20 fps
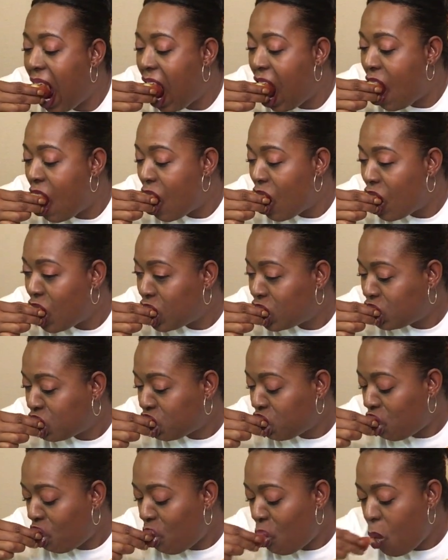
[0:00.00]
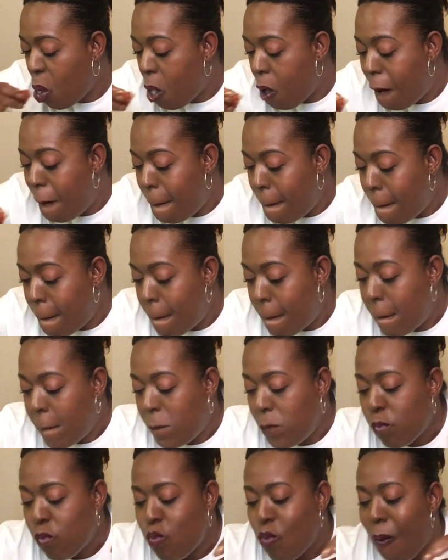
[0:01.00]

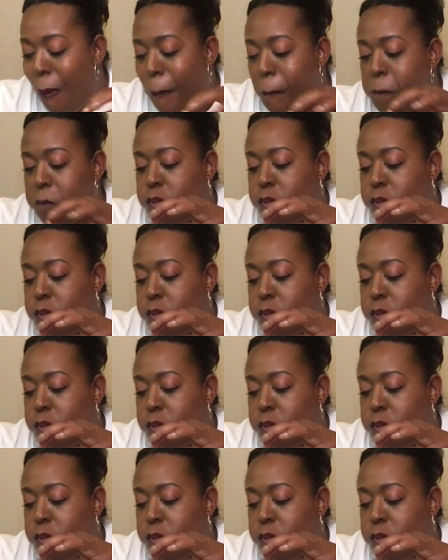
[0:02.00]
(no one is talking)